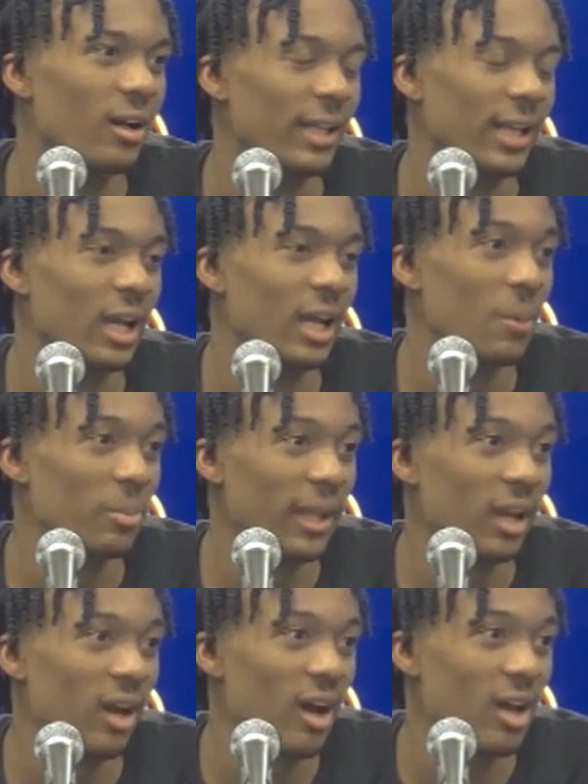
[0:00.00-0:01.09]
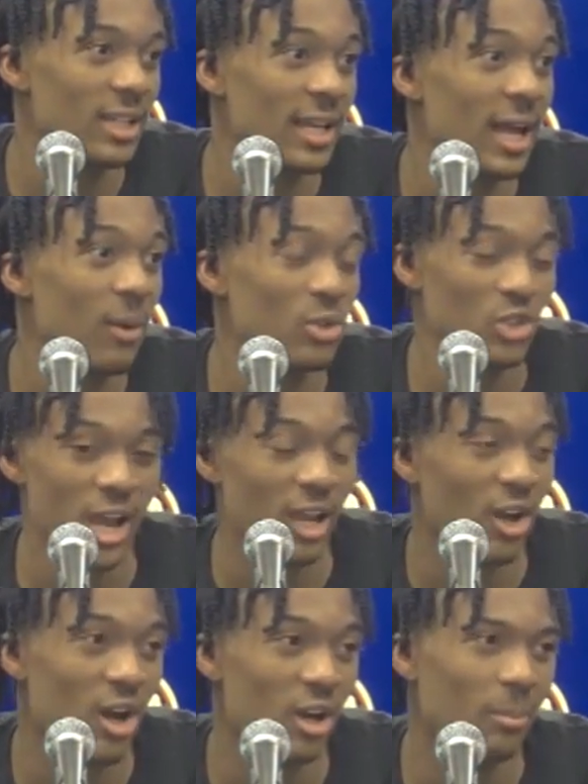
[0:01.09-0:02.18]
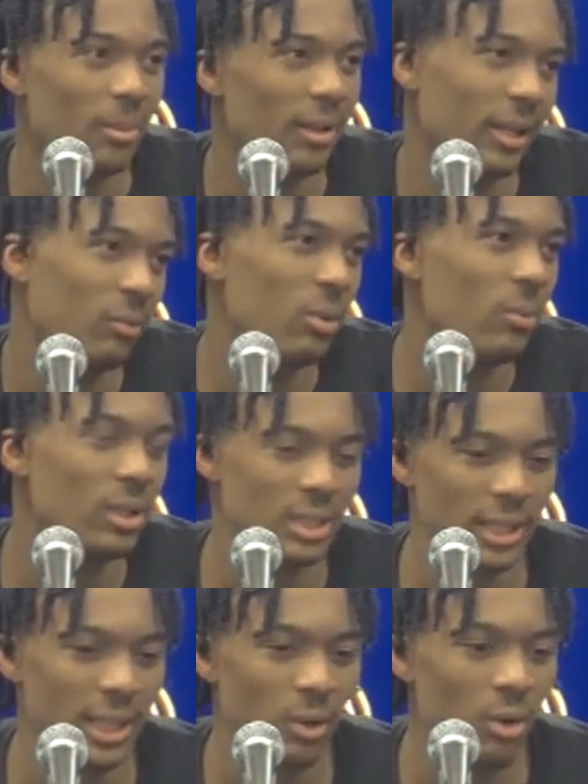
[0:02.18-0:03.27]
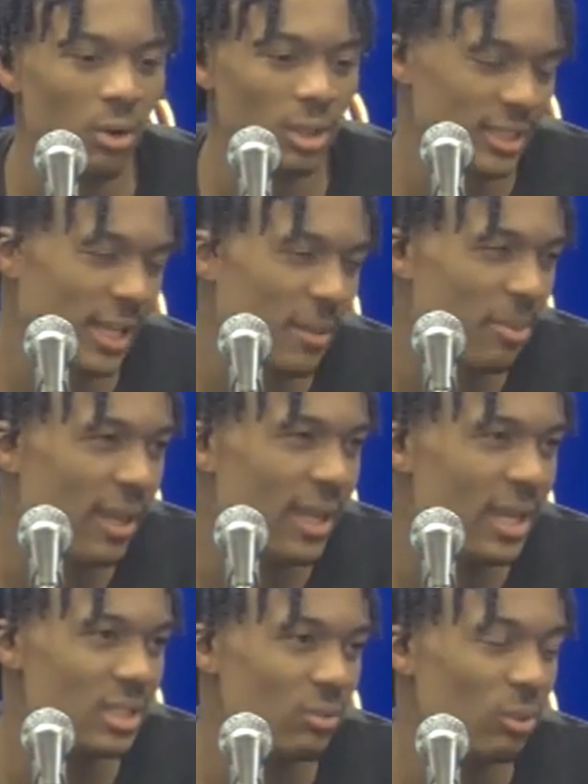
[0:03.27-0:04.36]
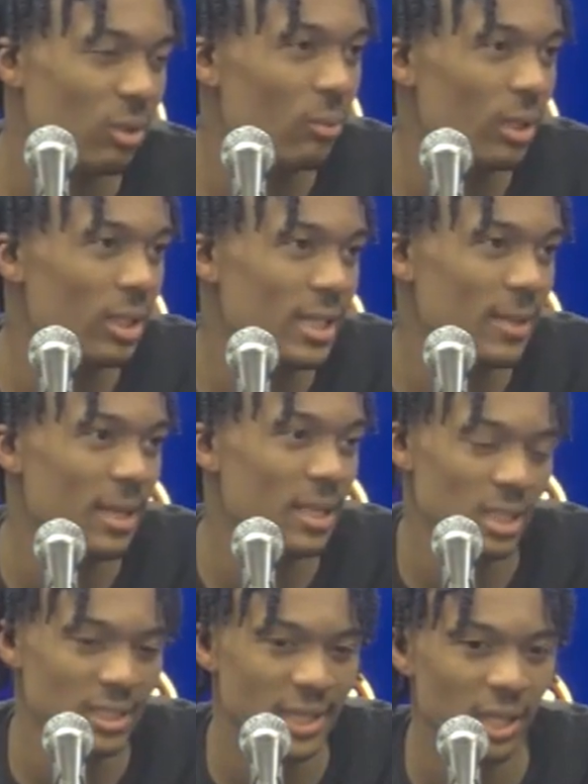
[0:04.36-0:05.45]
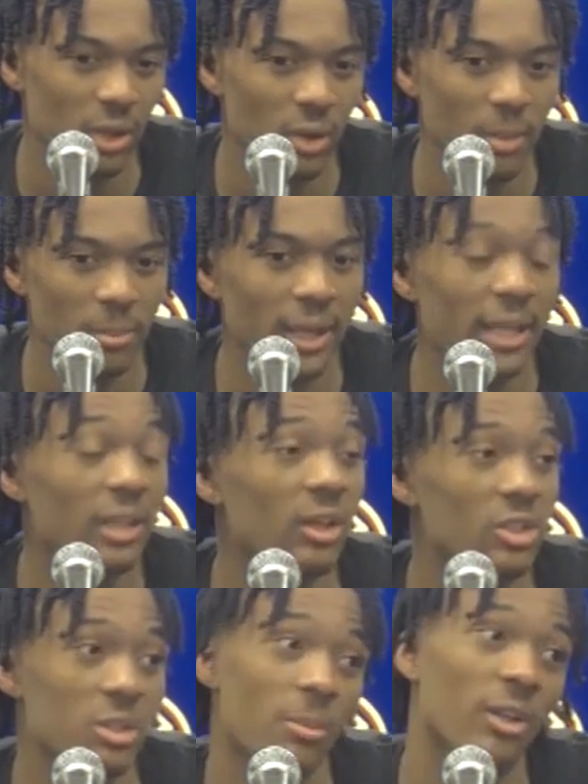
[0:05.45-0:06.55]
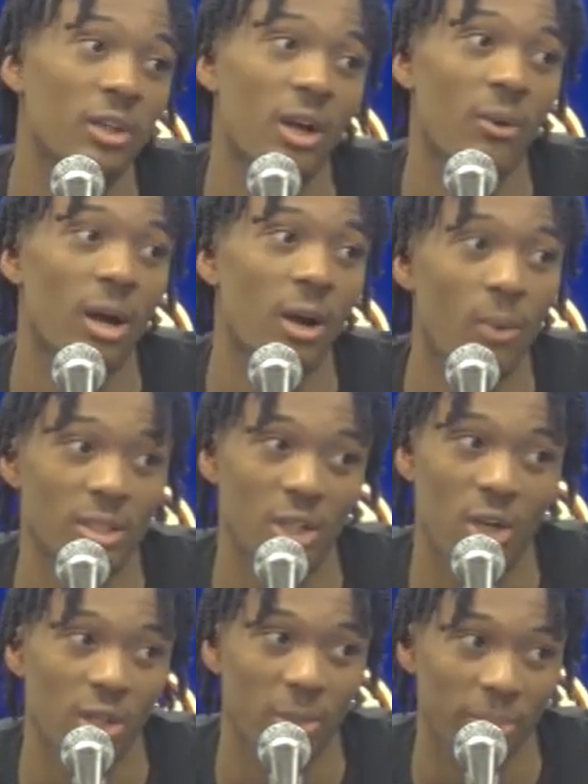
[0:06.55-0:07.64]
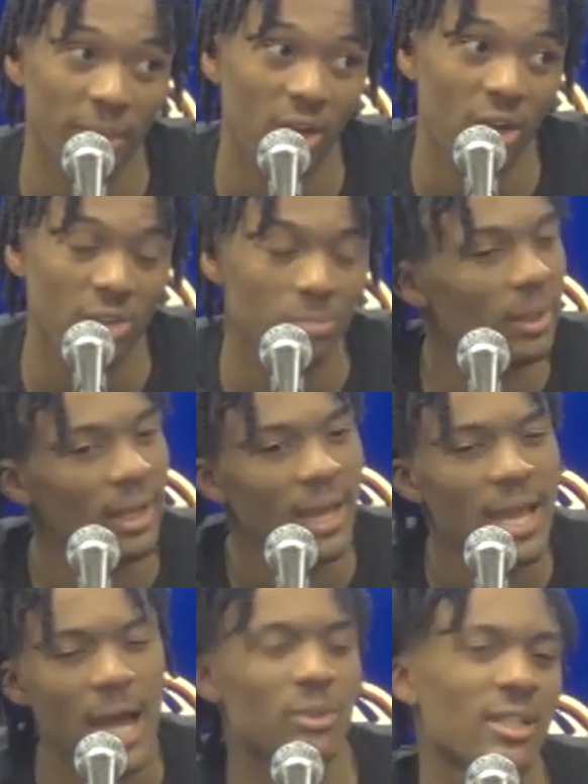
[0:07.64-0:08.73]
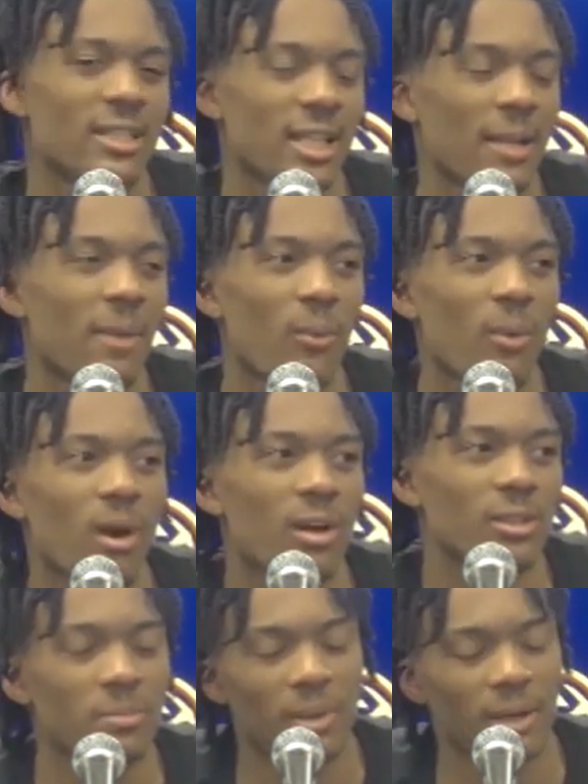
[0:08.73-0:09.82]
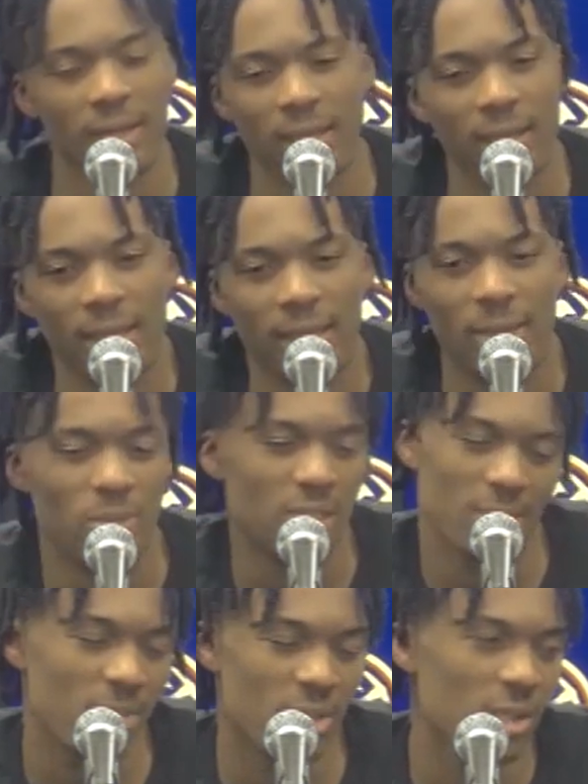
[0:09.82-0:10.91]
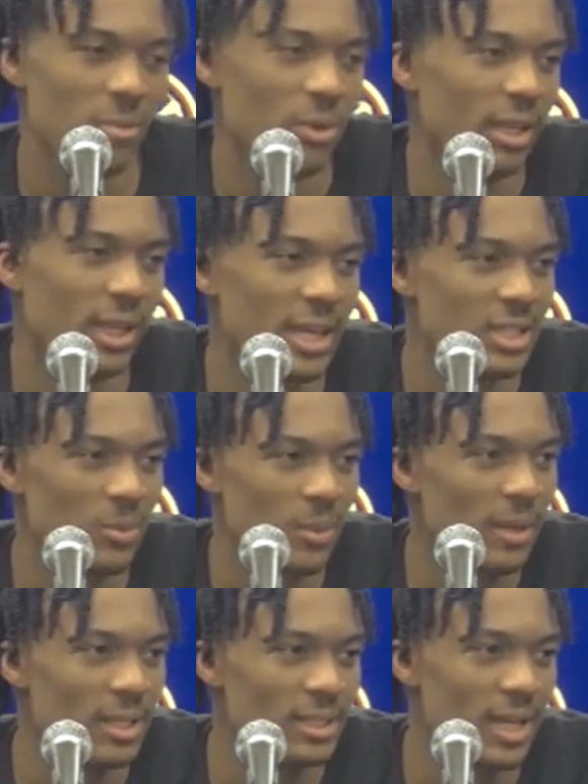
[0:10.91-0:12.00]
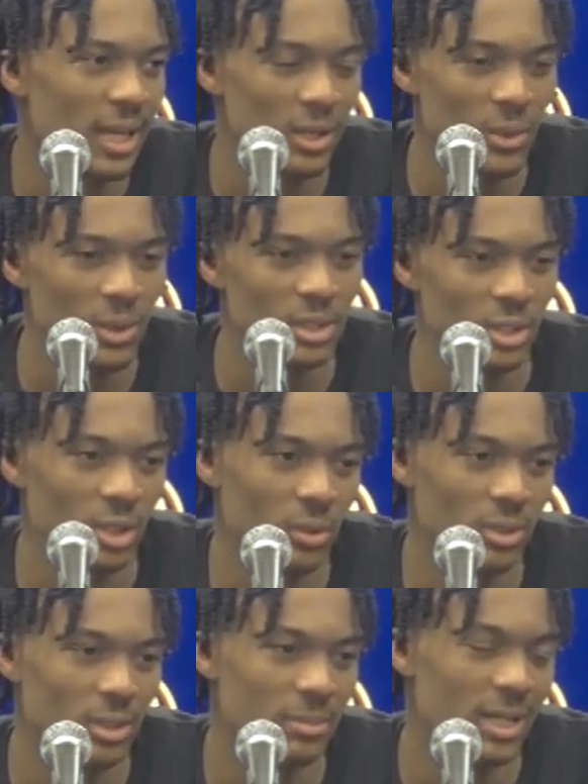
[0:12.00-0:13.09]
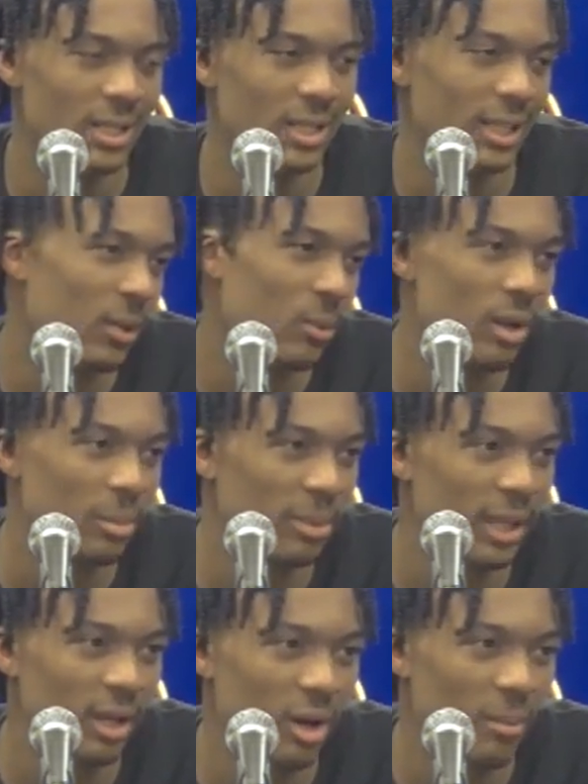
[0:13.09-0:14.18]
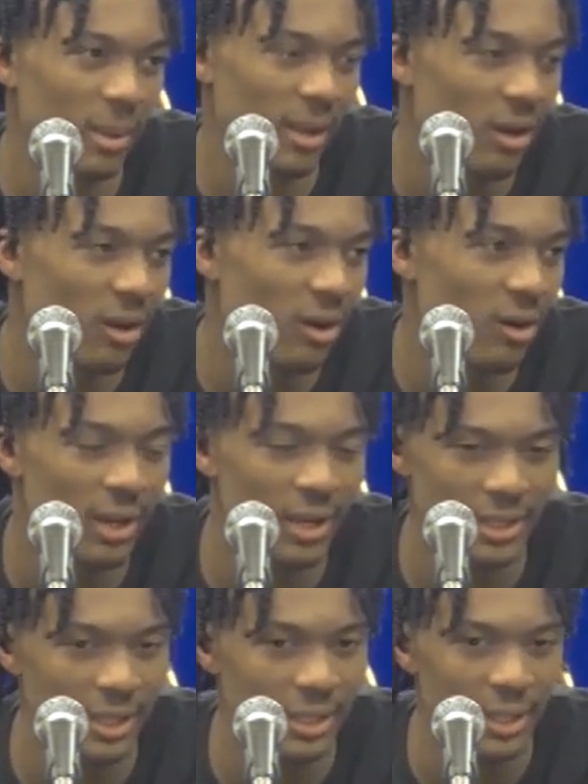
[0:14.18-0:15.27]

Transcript: like couple play calls, and I was trying to call him, but like we wasn't like on the same page with, with the teammates in the second unit. But he thought Jamal thought I wasn't calling the play calls, but I was trying to tell him I was. But it was just a miscommunication with me in the second unit. So sometimes like it wasn't a play call being called, and then